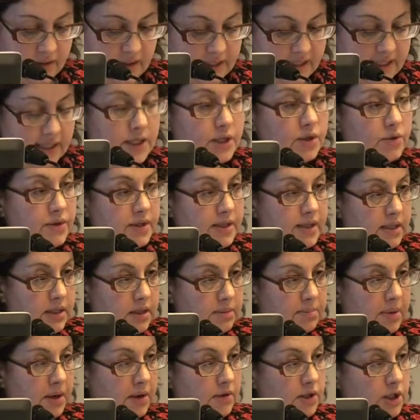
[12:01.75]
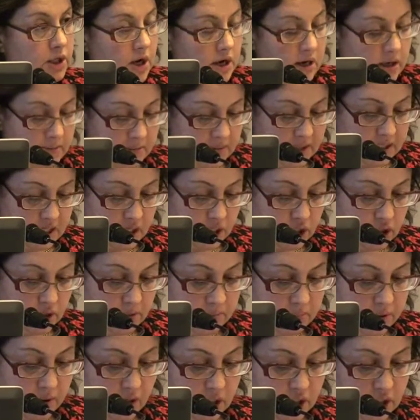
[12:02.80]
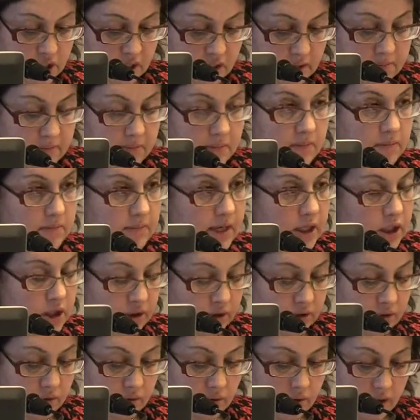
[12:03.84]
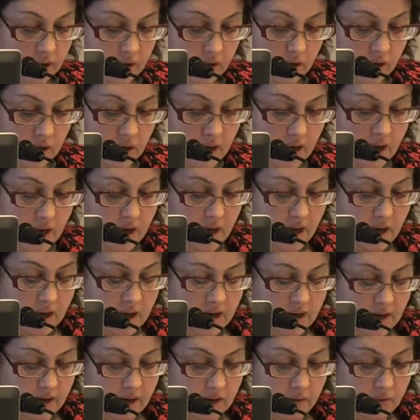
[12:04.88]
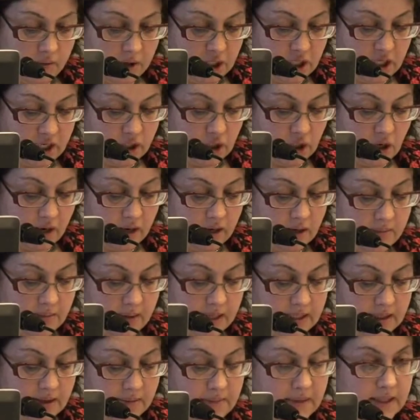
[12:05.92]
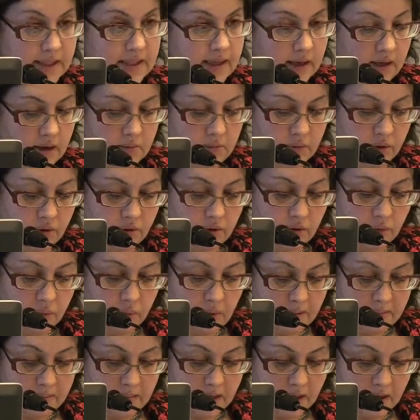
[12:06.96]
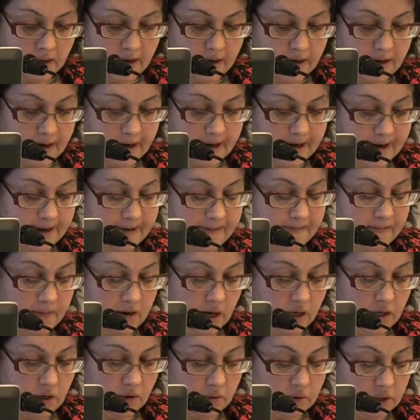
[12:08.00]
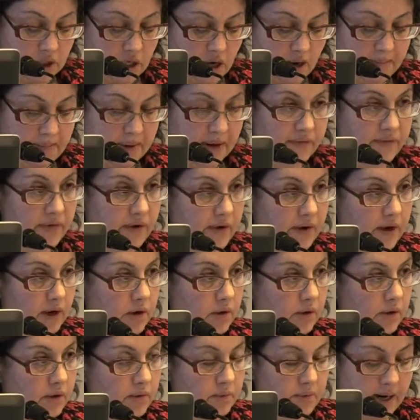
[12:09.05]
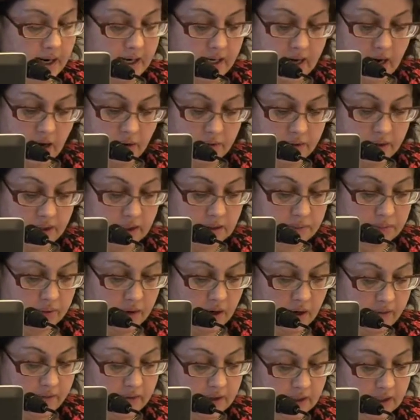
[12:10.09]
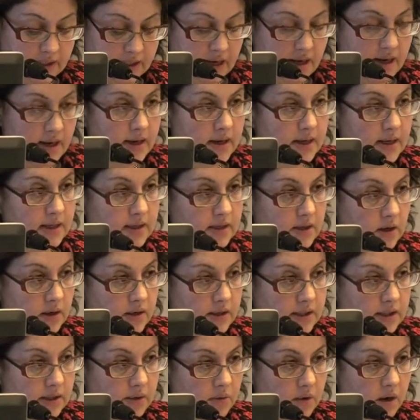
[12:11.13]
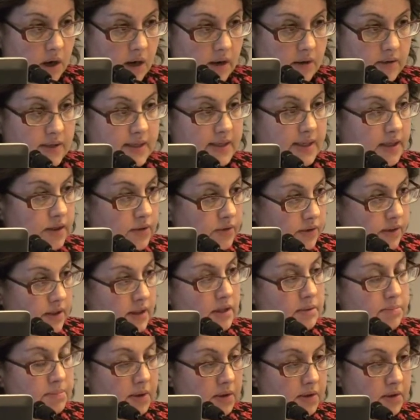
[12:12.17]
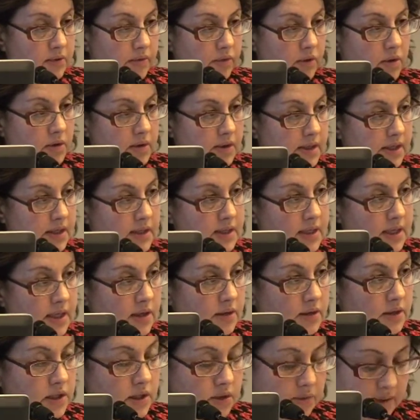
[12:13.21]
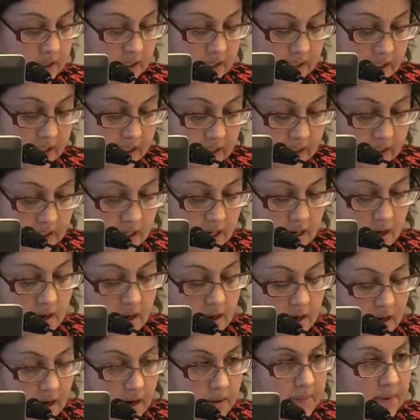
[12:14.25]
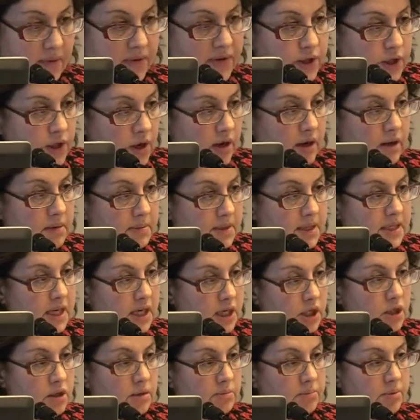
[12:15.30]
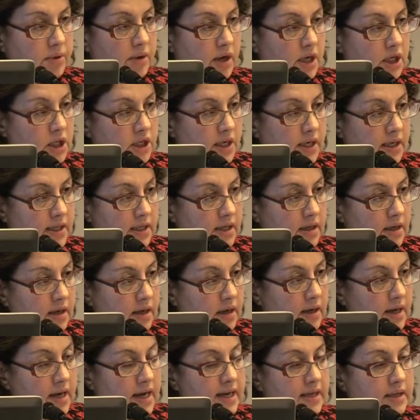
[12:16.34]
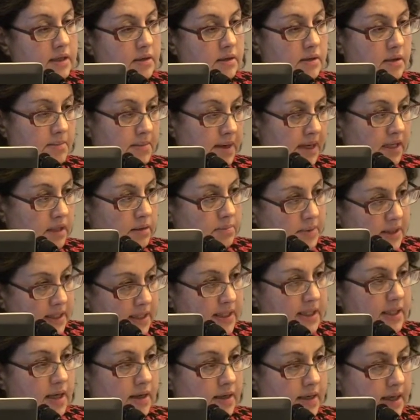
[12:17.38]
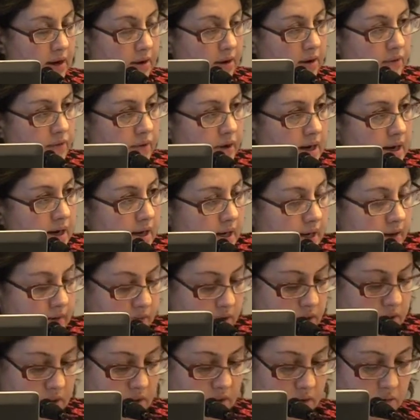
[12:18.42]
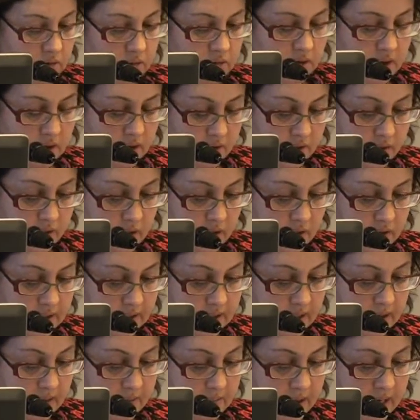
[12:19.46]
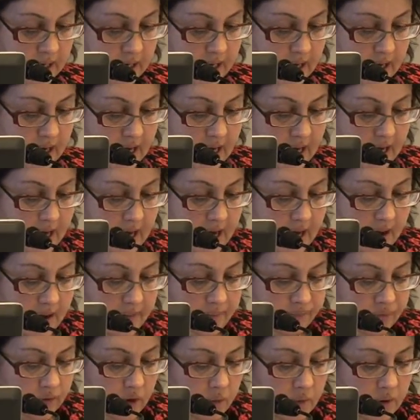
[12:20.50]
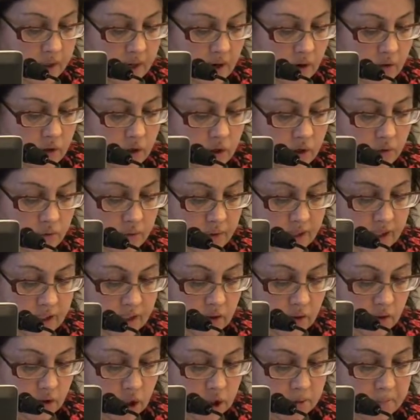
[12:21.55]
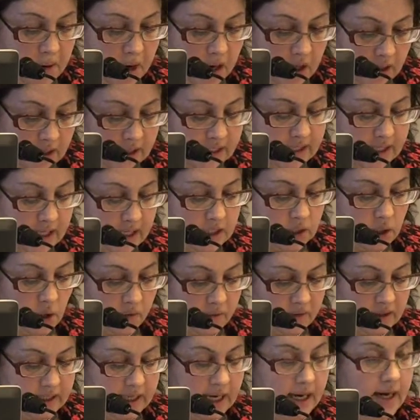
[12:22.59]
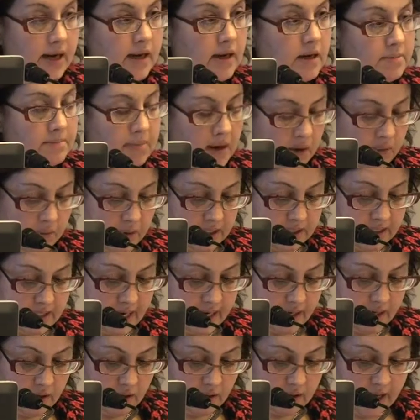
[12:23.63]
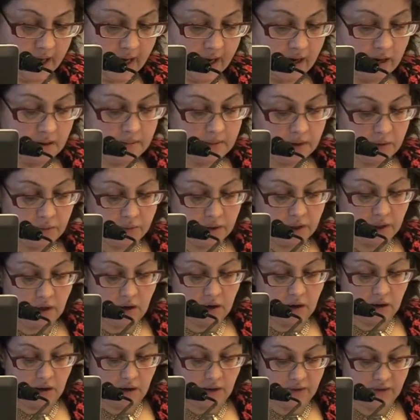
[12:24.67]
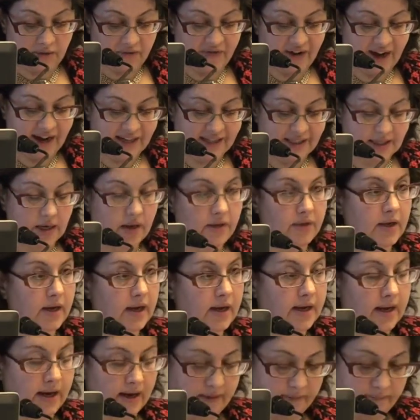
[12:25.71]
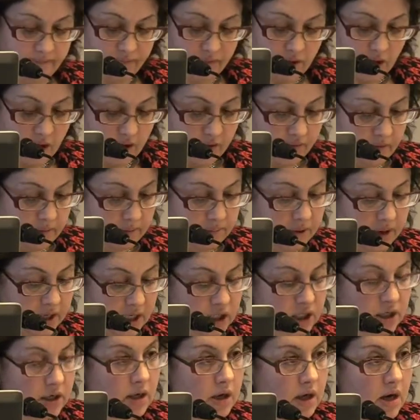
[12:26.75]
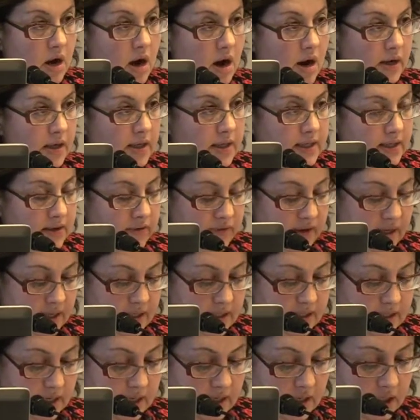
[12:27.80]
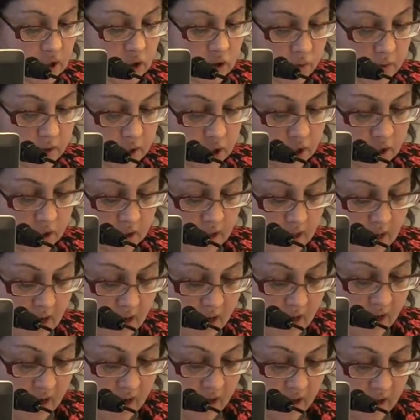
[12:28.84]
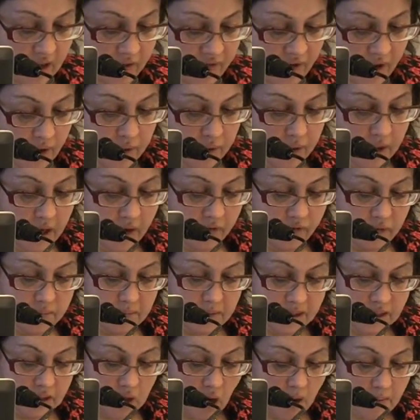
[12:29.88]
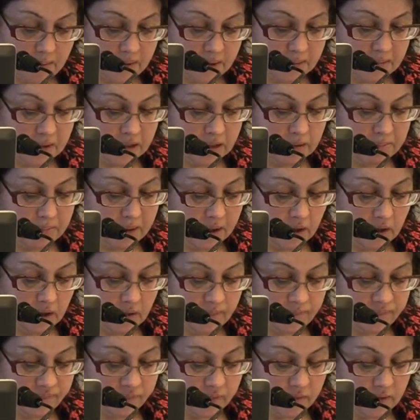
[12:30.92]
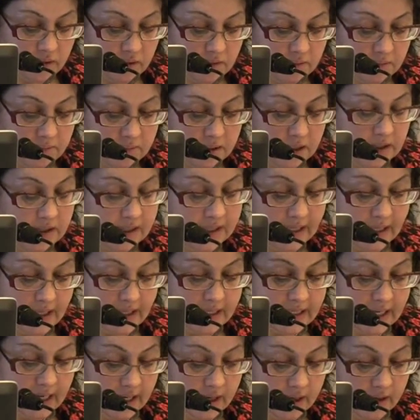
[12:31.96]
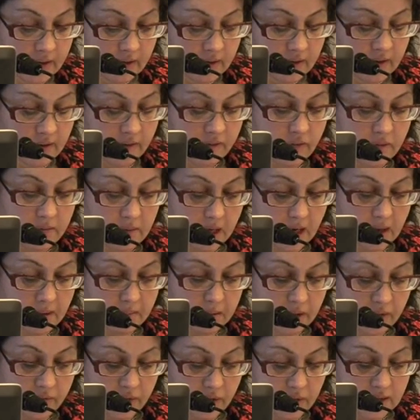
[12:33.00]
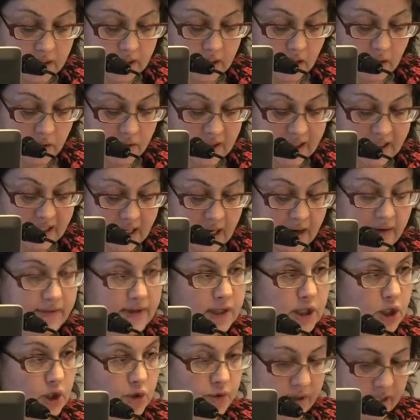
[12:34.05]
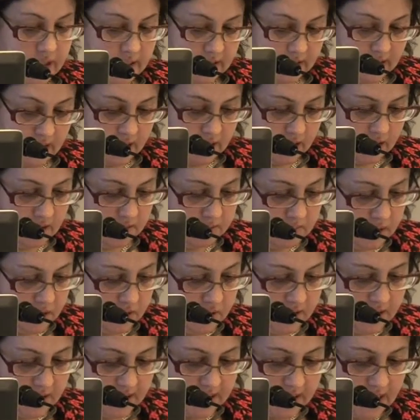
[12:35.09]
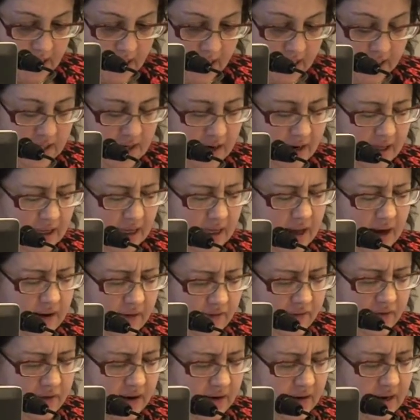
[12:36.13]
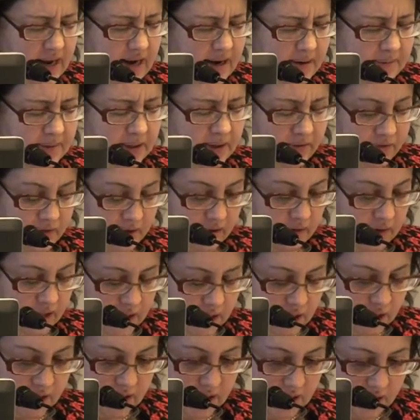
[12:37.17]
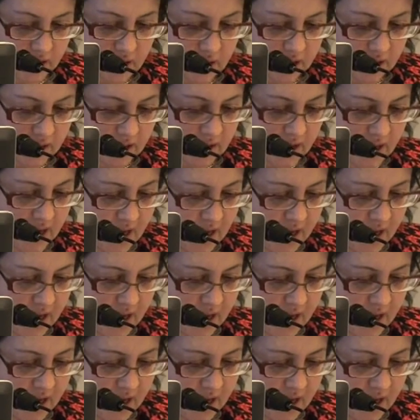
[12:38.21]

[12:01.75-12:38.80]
The Sisters in Spirit documentation project mentioned earlier, which had documented missing and murdered women, I know a topic very current right now in this province, is also gone. Sisters in Spirit, of course, continues to exist, but the documentation project the money's been sucked out of it and given to the RCMP. Without good research, policy is overtaken by what Daniel Kahneman would call the fast thinking of impression, cognitive ease, and intuition. The federal government's omnibus bill, Bill C-10, from a couple of years ago, the Safe Streets and Communities Act, I love the names of their legislation,